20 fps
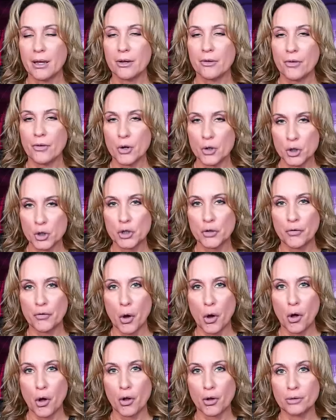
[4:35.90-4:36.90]
first of
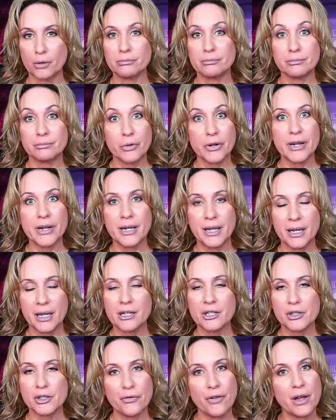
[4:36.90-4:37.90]
all, reading
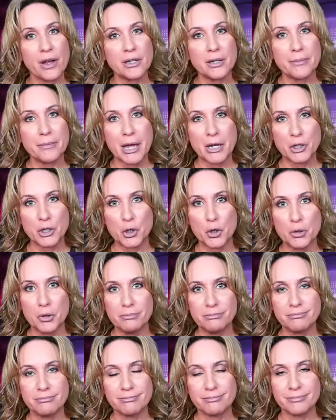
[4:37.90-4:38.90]
is fundamental,
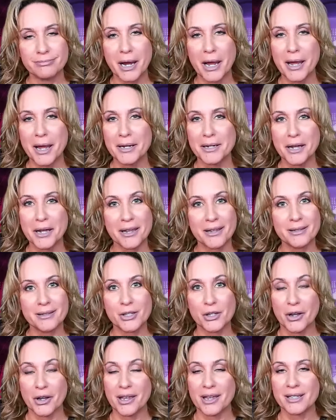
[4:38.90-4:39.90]
right? I
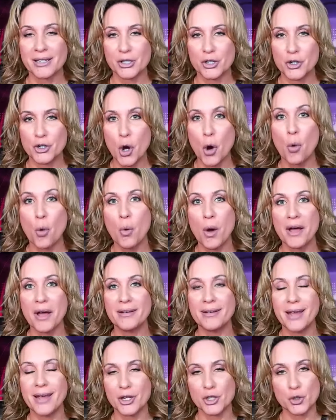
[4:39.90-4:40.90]
guess no
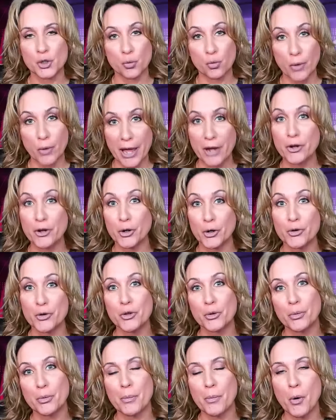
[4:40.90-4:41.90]
one has read her
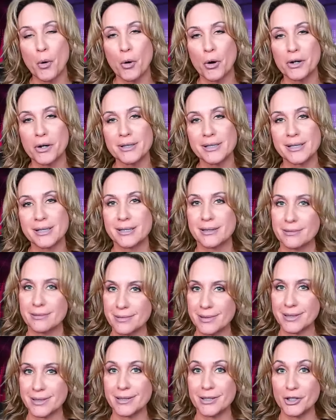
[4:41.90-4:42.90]
the reports,
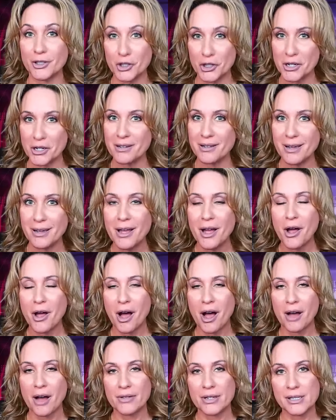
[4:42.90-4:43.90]
since she
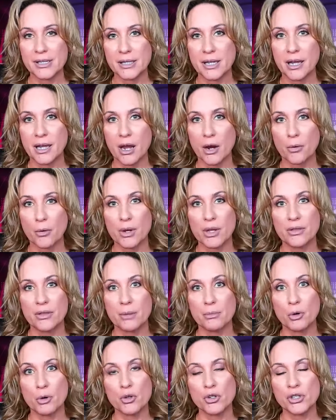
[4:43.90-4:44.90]
obviously can't read
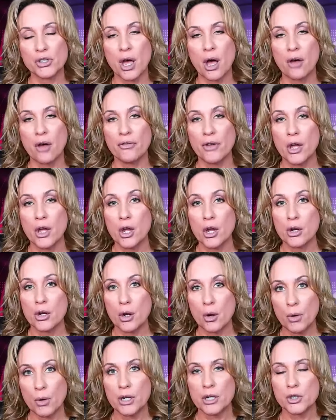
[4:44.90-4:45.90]
them herself.
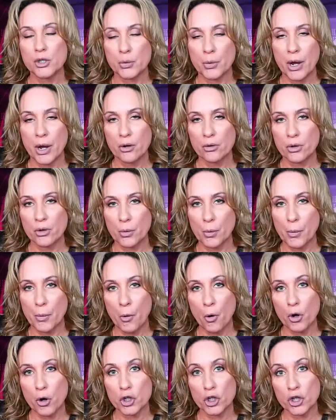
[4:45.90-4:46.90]
No one has read her the
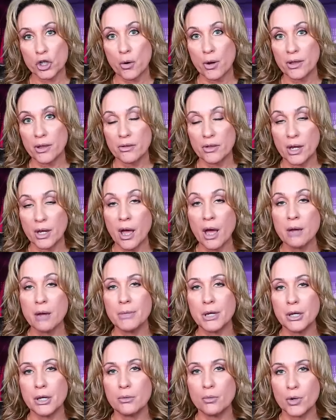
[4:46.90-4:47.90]
report showing that the
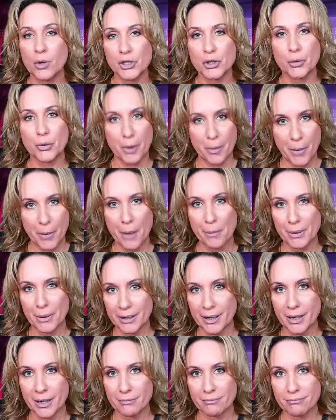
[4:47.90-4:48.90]
gunman was a
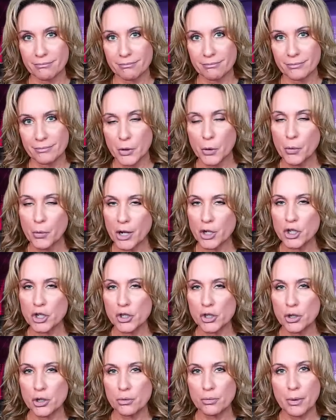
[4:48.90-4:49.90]
Republican,
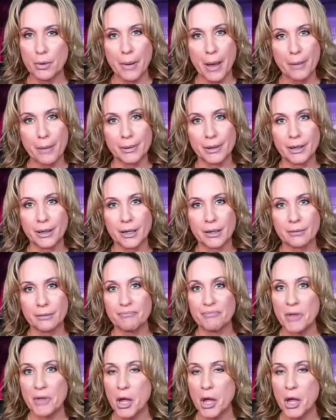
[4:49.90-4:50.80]
registered Republican,